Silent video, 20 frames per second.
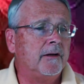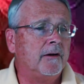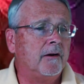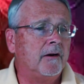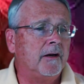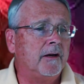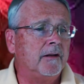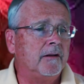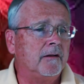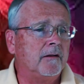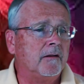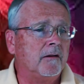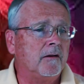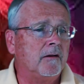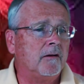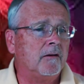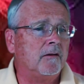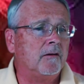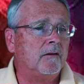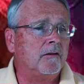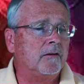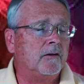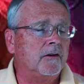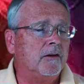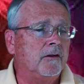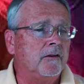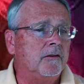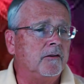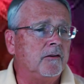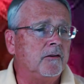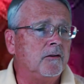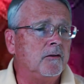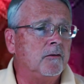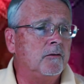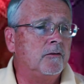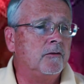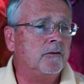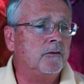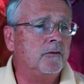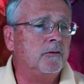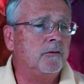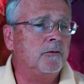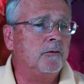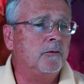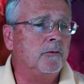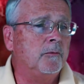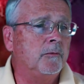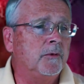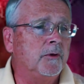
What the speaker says: All right, log into YouTube.